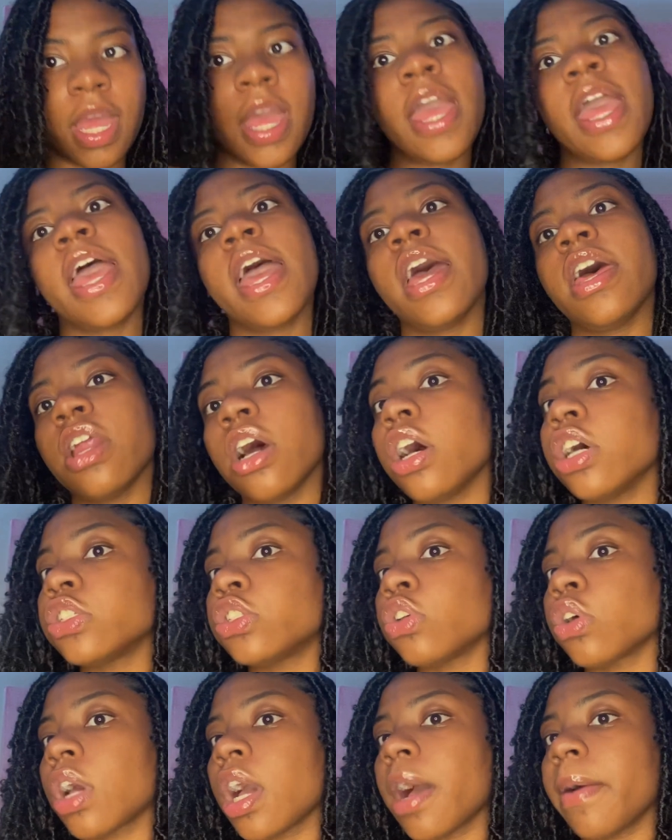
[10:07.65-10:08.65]
And also
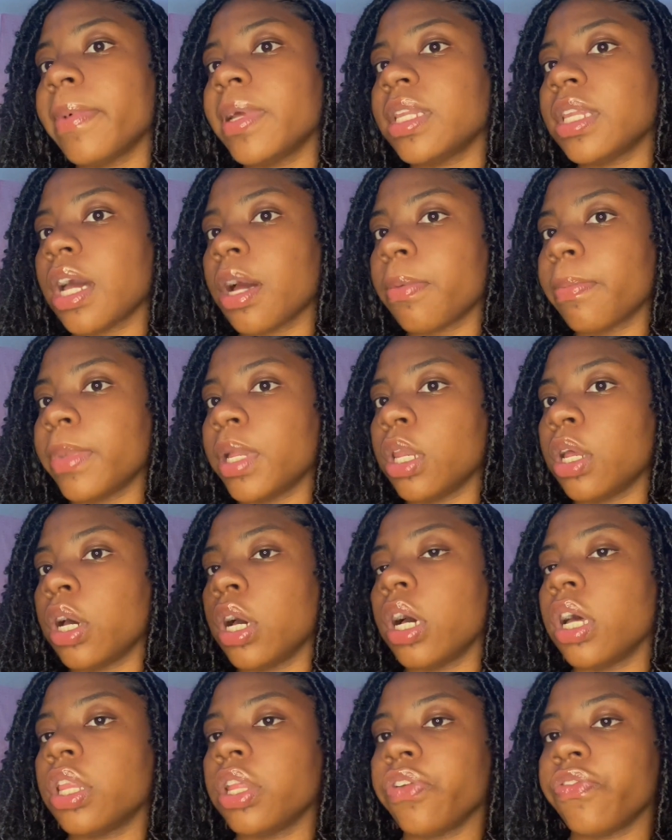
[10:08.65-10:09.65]
comment down below
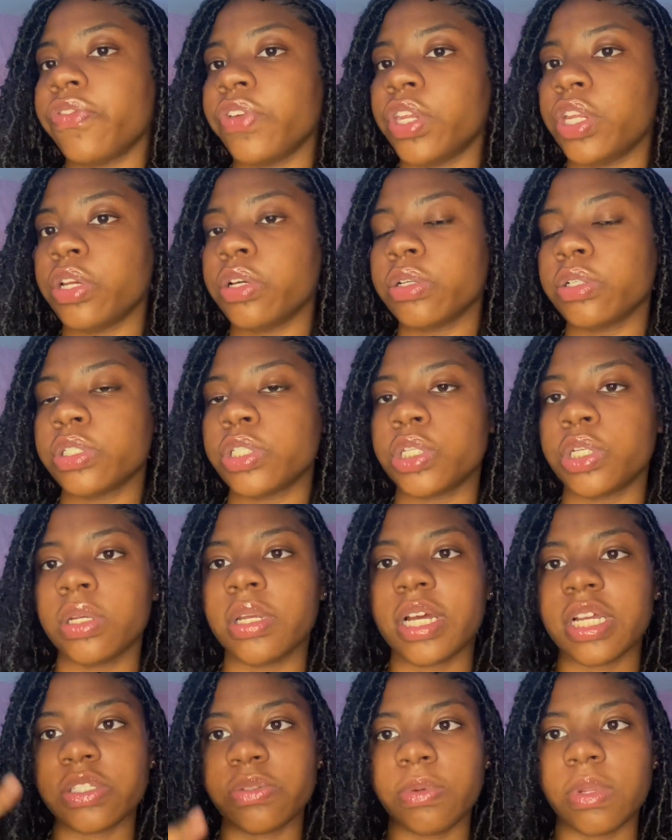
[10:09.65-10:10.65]
other videos you
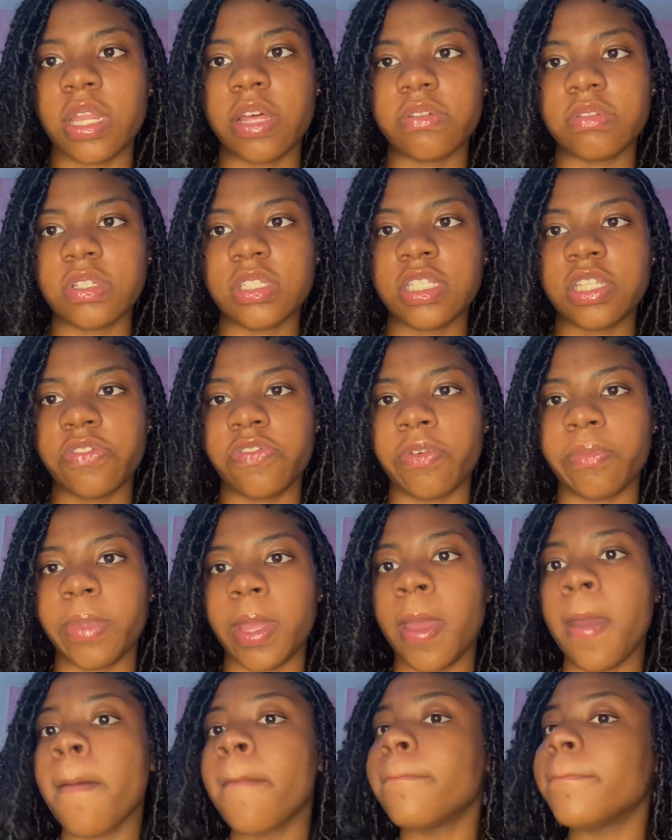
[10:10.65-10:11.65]
guys would love to see from me.
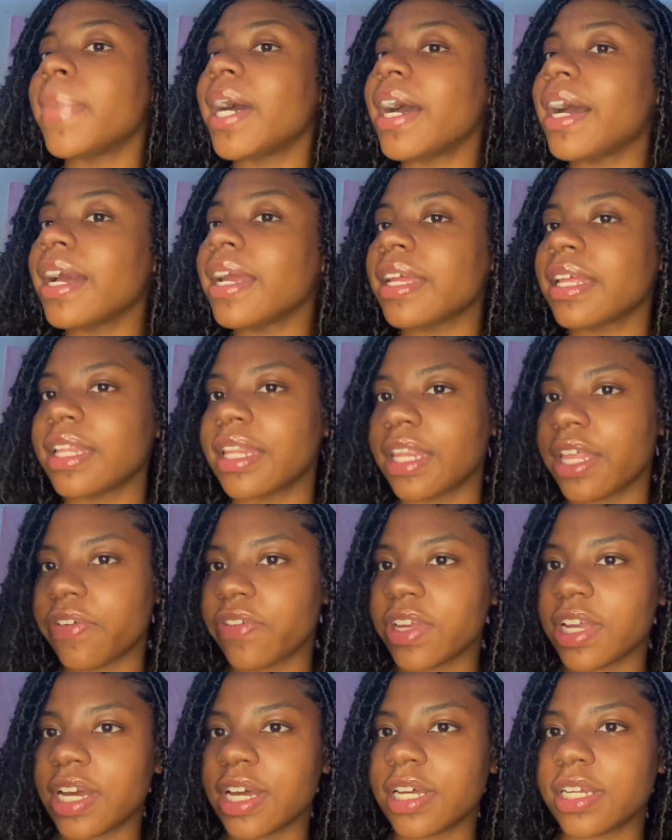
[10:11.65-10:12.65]
Bye, love you
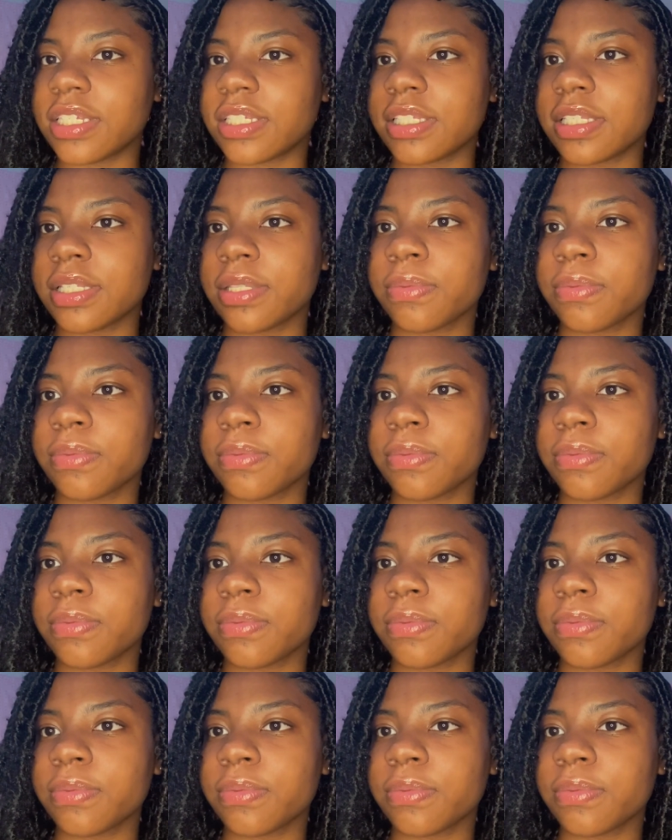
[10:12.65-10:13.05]
guys.